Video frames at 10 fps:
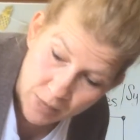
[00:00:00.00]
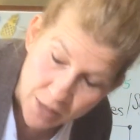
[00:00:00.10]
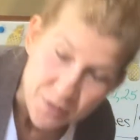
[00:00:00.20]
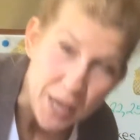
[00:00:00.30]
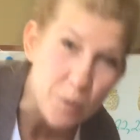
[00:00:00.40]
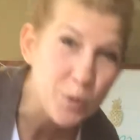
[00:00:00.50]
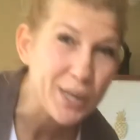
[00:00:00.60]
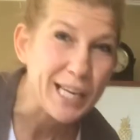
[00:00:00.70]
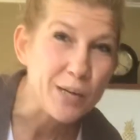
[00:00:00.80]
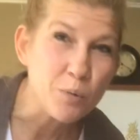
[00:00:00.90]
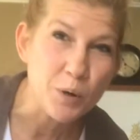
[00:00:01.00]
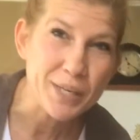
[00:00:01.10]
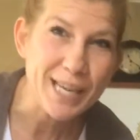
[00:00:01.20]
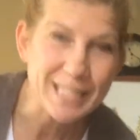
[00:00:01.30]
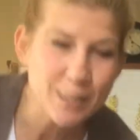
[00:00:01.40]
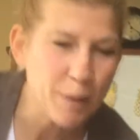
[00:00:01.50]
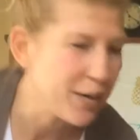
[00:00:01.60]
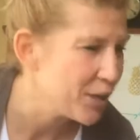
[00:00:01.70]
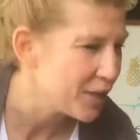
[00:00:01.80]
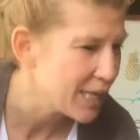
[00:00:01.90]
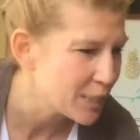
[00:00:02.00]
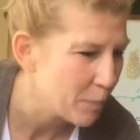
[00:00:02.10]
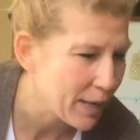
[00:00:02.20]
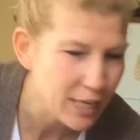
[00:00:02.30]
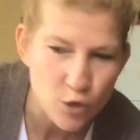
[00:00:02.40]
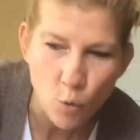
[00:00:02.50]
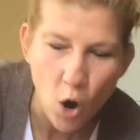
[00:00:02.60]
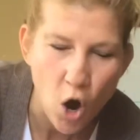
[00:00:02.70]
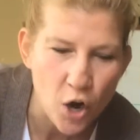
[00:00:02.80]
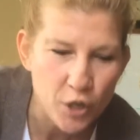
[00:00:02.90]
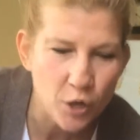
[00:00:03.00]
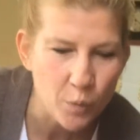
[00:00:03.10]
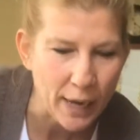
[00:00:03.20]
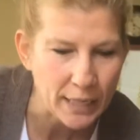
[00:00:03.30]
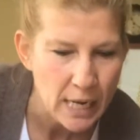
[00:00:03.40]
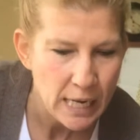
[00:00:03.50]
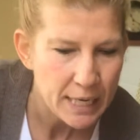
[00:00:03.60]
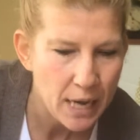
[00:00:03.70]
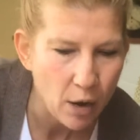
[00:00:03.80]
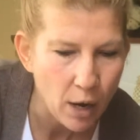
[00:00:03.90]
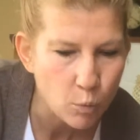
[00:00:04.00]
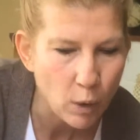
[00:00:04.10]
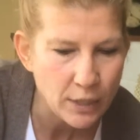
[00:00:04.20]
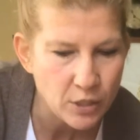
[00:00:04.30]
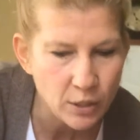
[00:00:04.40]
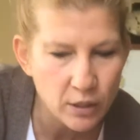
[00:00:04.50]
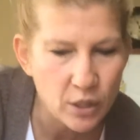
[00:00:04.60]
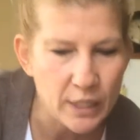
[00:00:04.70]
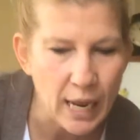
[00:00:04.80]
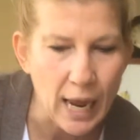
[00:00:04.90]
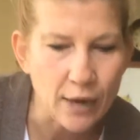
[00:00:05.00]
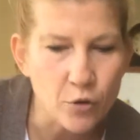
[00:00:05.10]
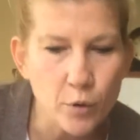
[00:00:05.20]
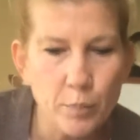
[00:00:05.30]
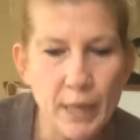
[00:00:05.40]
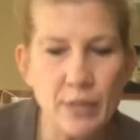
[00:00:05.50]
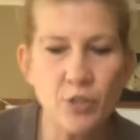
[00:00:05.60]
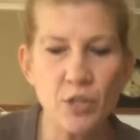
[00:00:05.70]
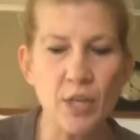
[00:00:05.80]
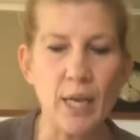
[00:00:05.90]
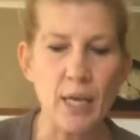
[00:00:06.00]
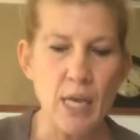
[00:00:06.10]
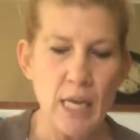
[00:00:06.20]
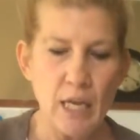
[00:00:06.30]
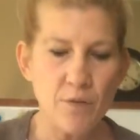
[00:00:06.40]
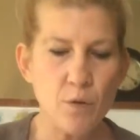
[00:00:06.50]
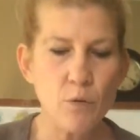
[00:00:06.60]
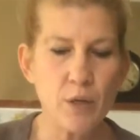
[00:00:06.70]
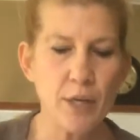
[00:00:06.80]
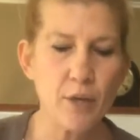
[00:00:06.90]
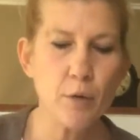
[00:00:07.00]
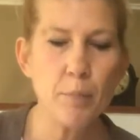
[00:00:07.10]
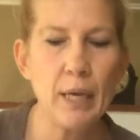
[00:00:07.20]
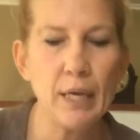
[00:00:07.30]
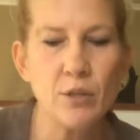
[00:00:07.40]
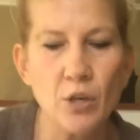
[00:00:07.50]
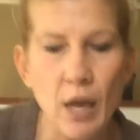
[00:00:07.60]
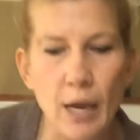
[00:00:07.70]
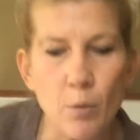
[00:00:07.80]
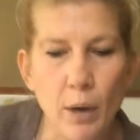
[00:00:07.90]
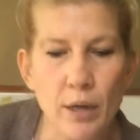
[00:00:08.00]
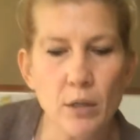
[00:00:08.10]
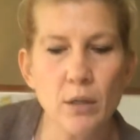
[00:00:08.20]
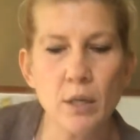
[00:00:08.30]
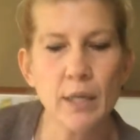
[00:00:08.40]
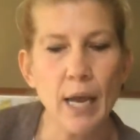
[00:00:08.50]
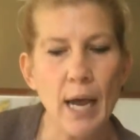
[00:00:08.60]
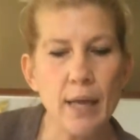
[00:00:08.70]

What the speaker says: they were equal. Yes, Spidey. Spidey, you are correct. Now, I want to look at your page today. If you look at your page, I want to look at